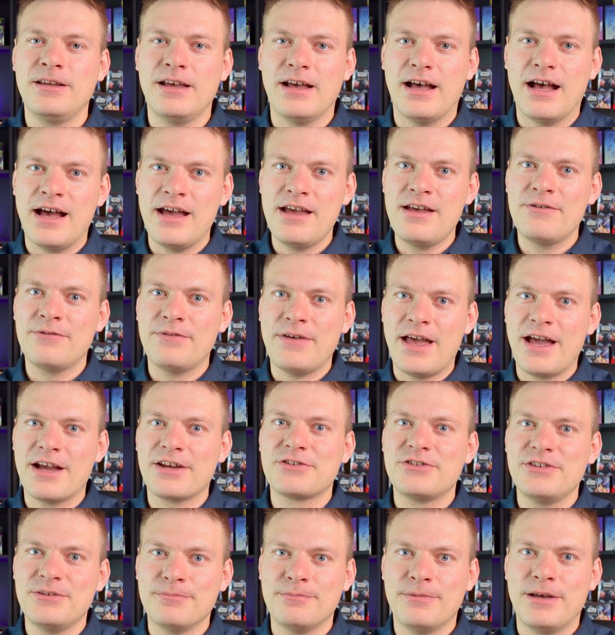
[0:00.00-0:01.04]
I have
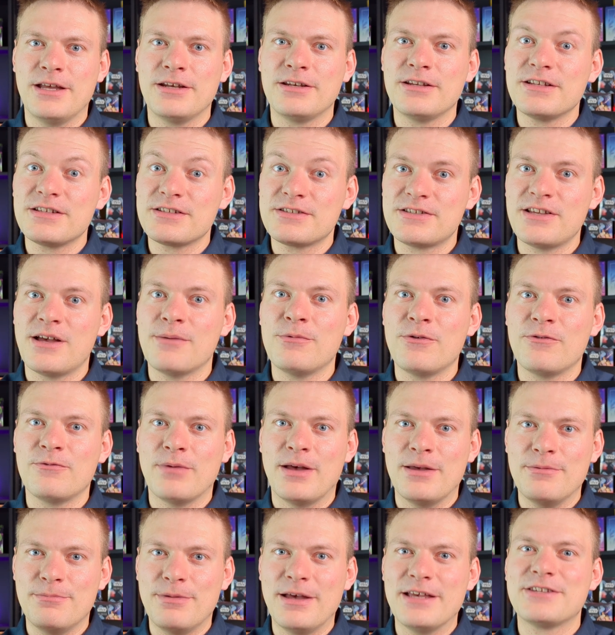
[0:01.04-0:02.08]
actually met some of my
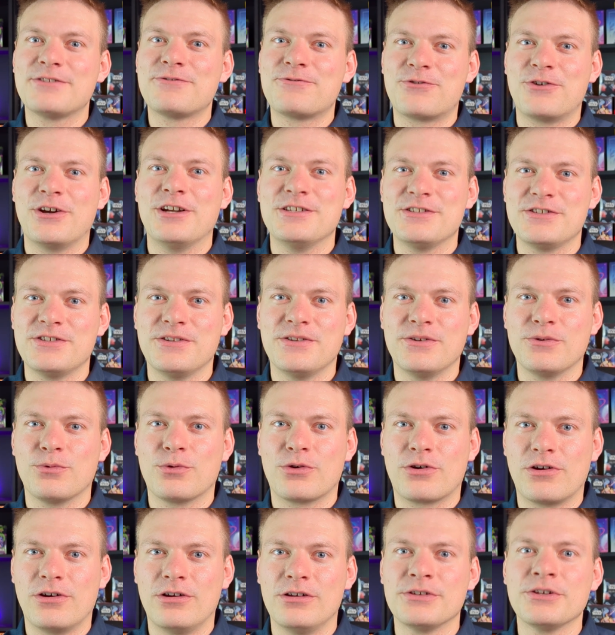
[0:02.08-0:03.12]
best friends in the
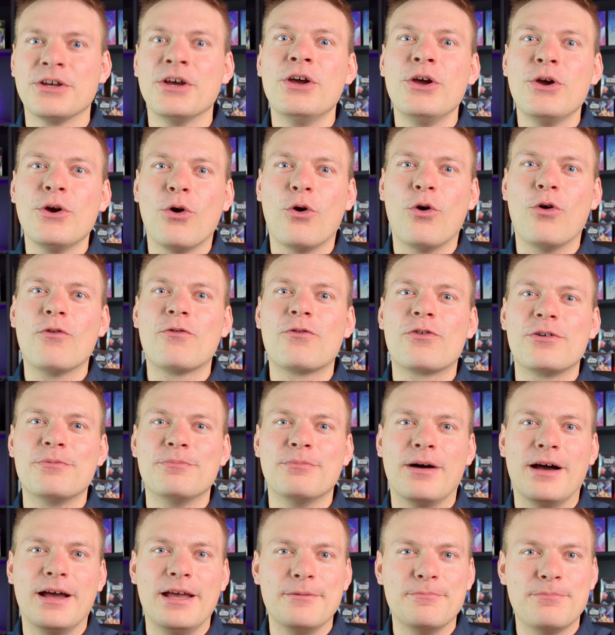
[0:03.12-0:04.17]
world over
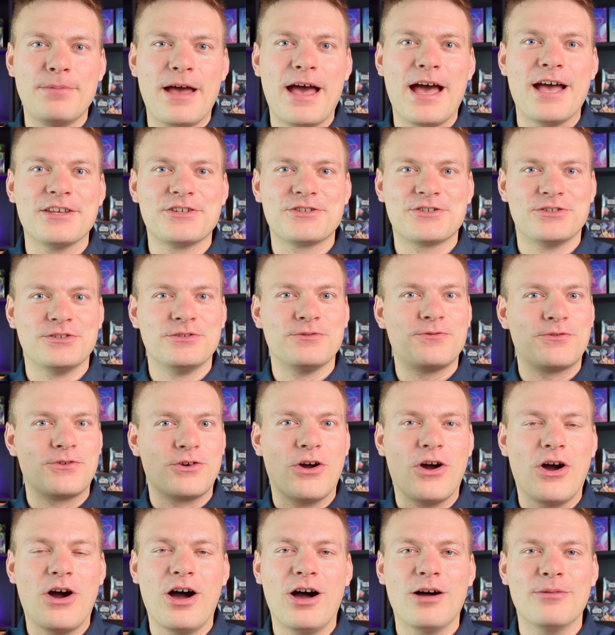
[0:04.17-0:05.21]
my passion for
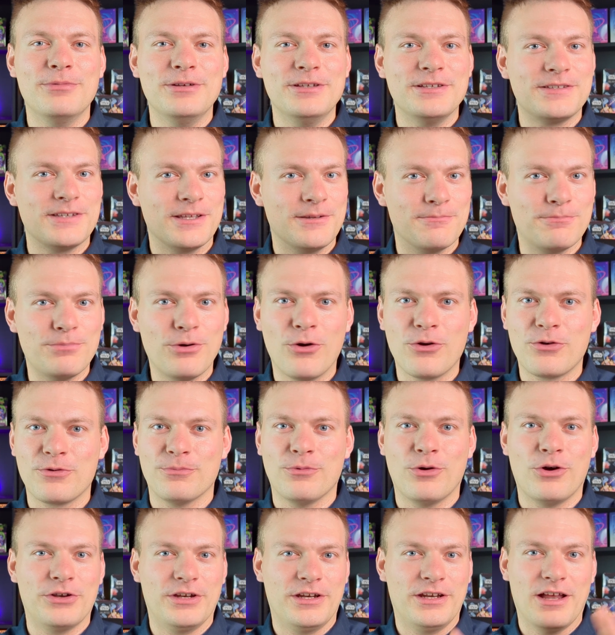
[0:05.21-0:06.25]
hobbies and
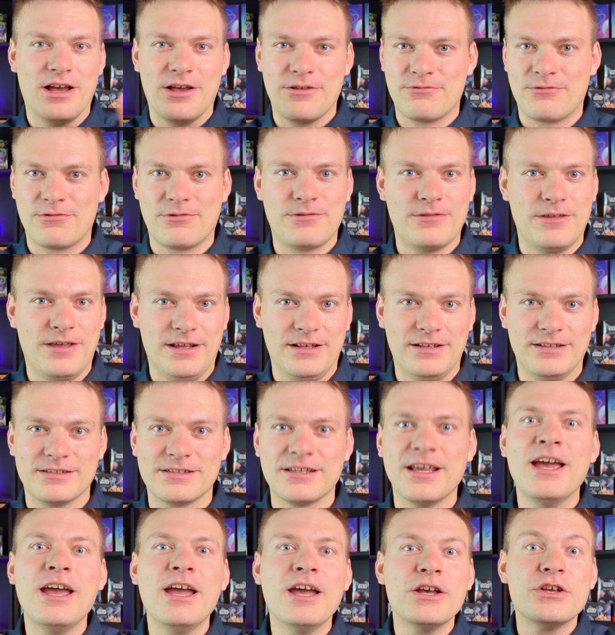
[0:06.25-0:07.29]
Pokemon and other things.
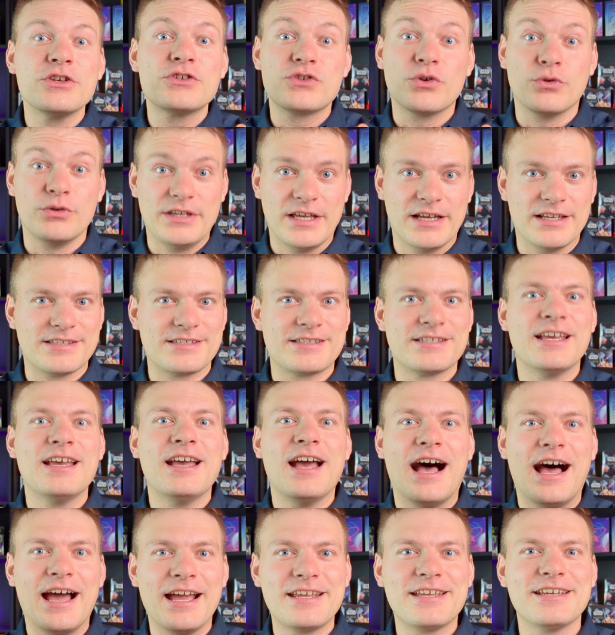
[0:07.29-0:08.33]
So yes,
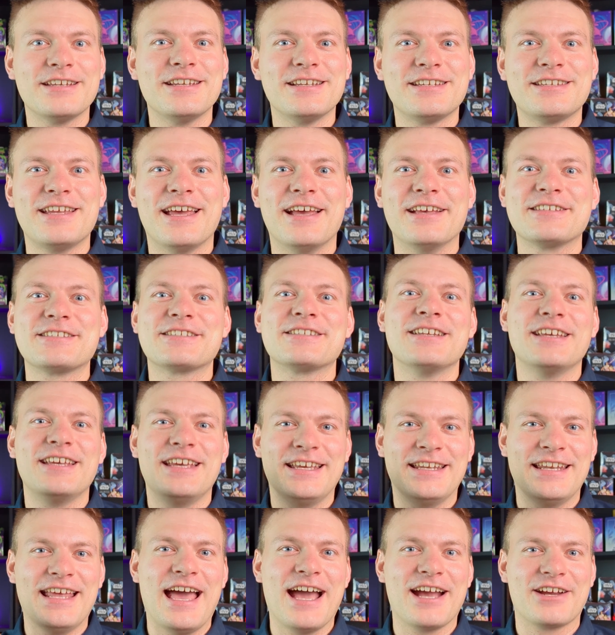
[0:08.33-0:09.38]
I can attest
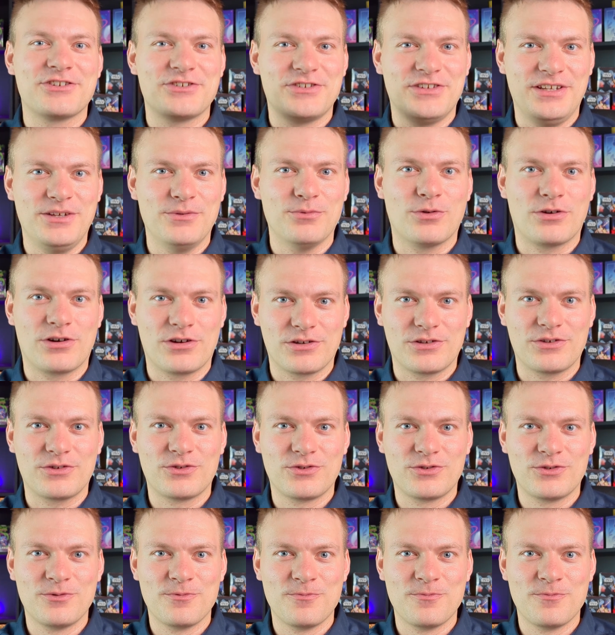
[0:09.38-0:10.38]
it actually works.